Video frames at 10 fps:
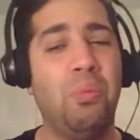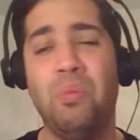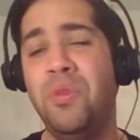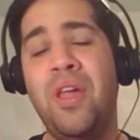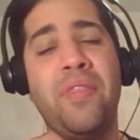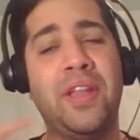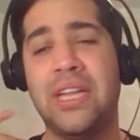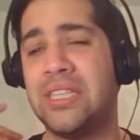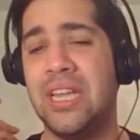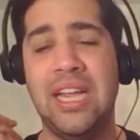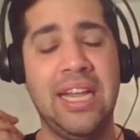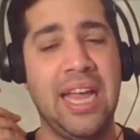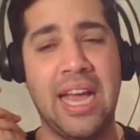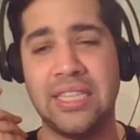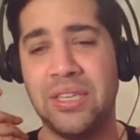Nonetheless, it
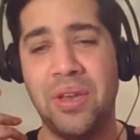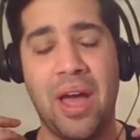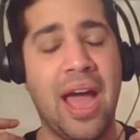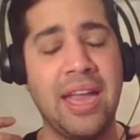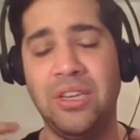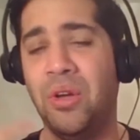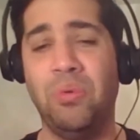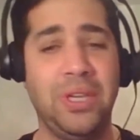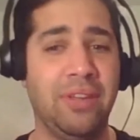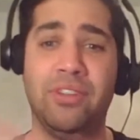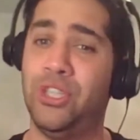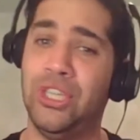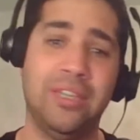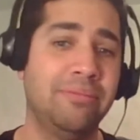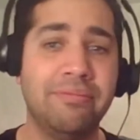has. I don't give a shit.